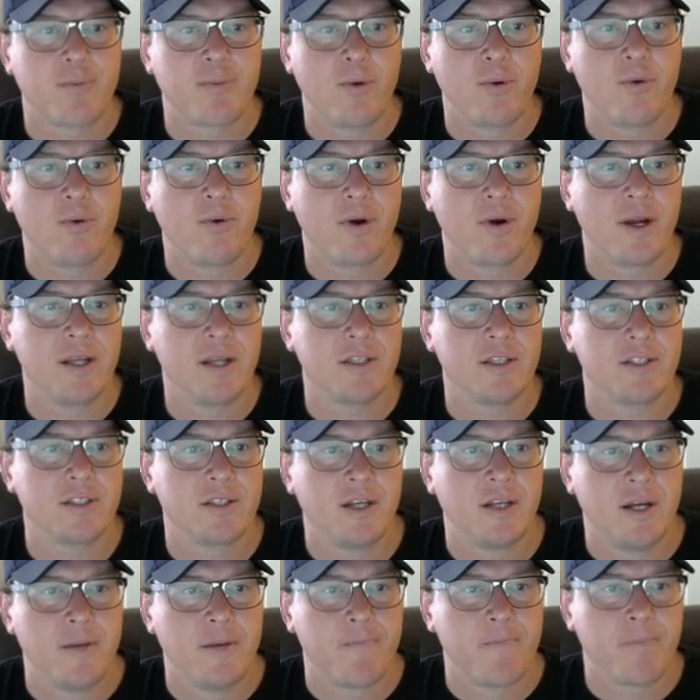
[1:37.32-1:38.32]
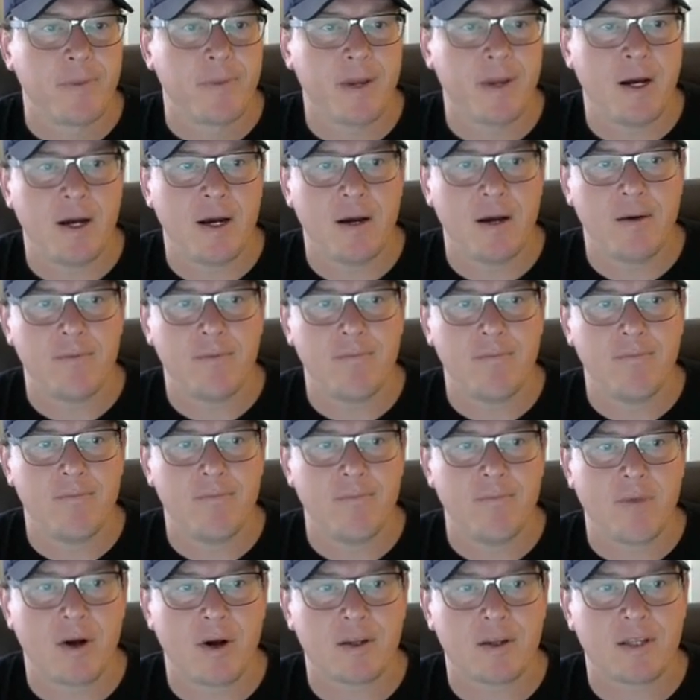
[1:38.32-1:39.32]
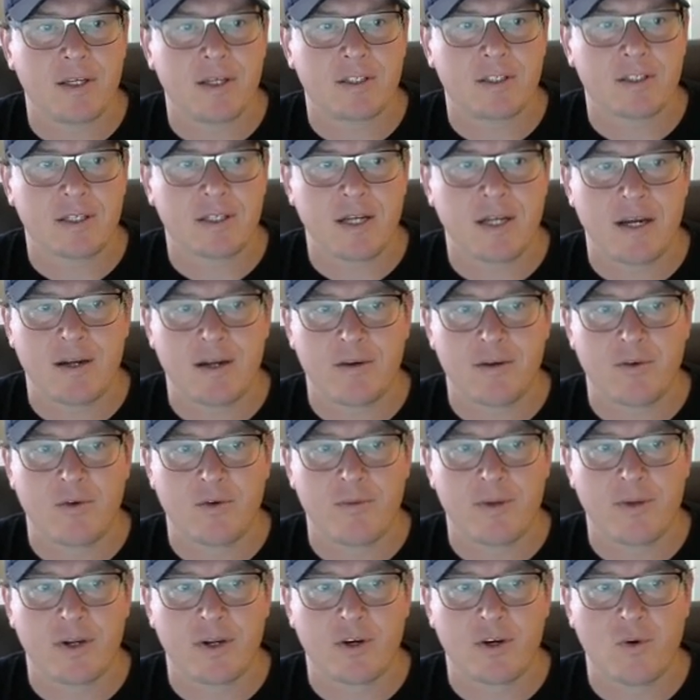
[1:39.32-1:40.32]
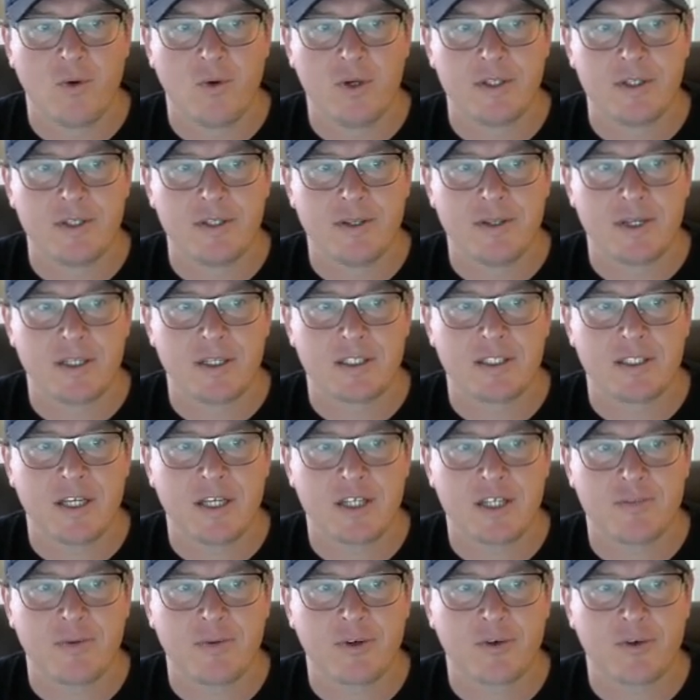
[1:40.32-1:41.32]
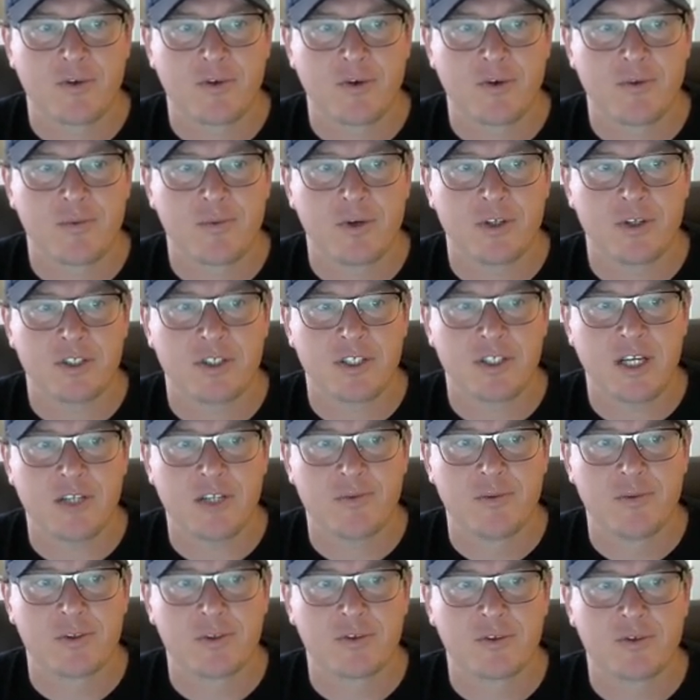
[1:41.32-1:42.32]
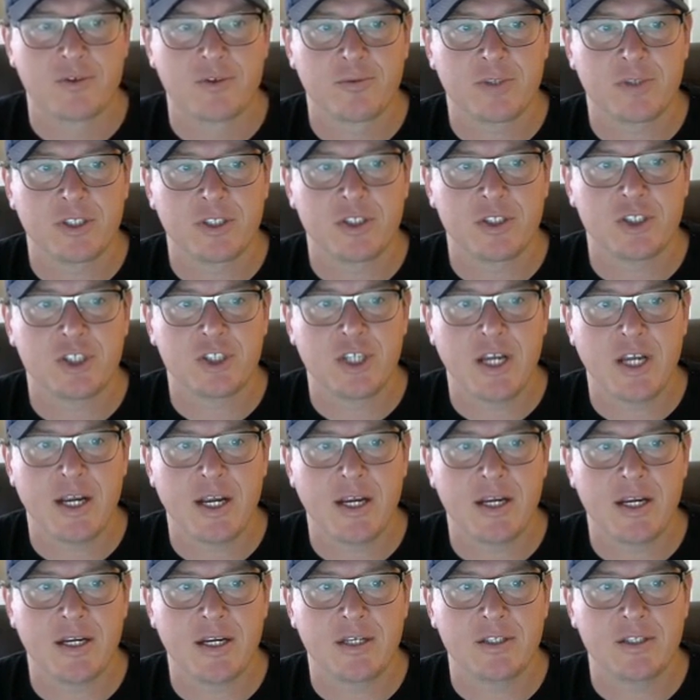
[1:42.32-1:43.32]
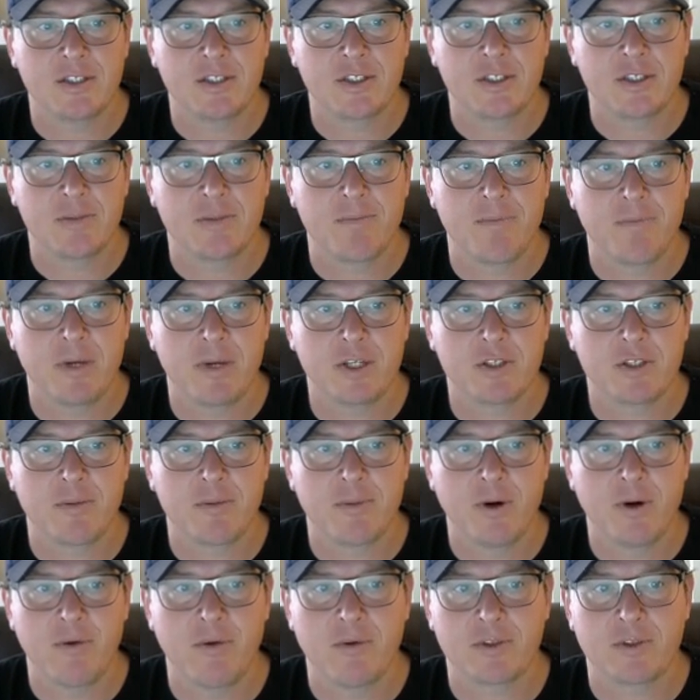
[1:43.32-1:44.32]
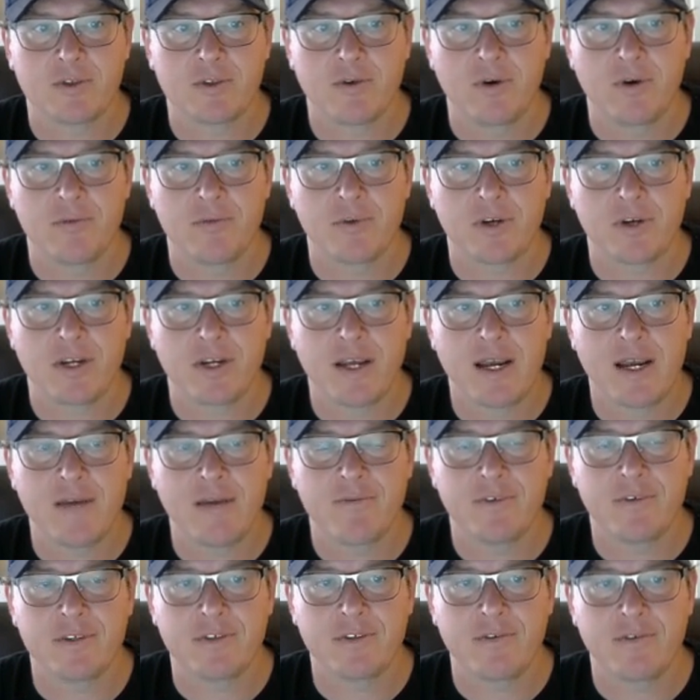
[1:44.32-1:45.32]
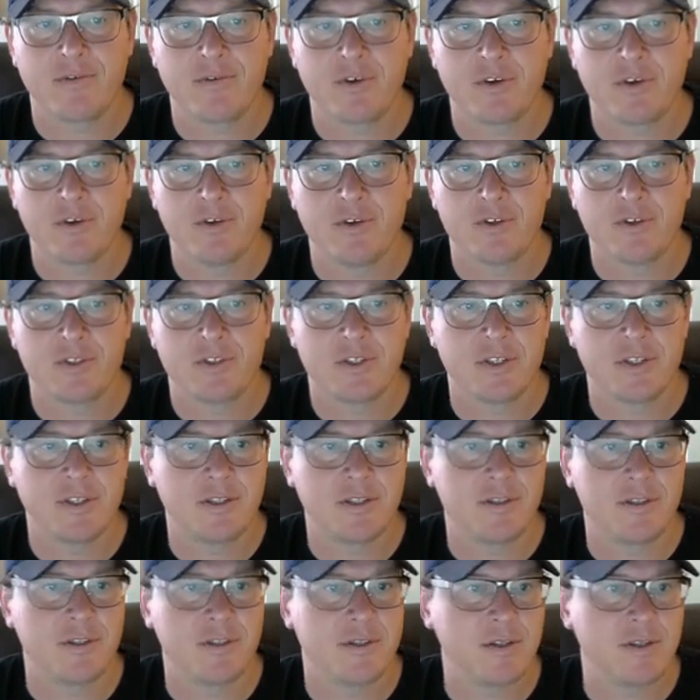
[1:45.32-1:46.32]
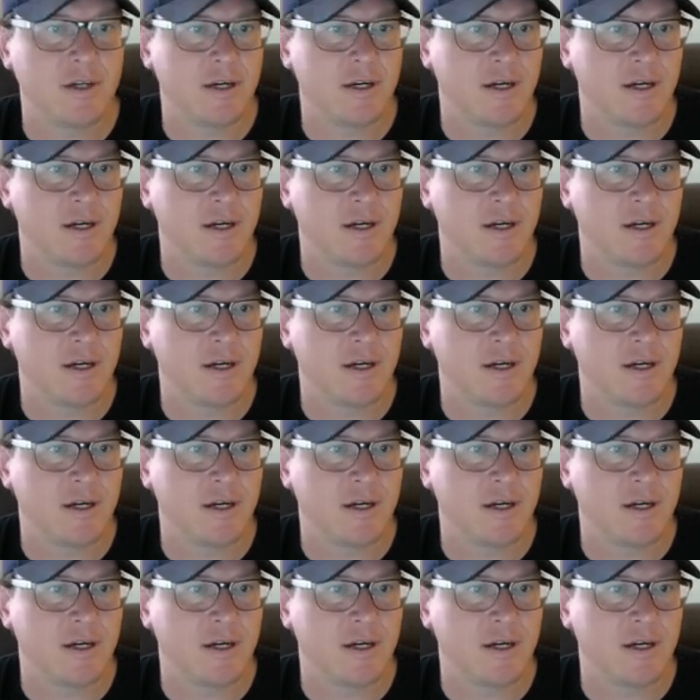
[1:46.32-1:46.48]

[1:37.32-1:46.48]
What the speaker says: points. Mark that as going to be a quiz in the assessment group. Your assessment group could change based upon what's going on with your Canvas if they're using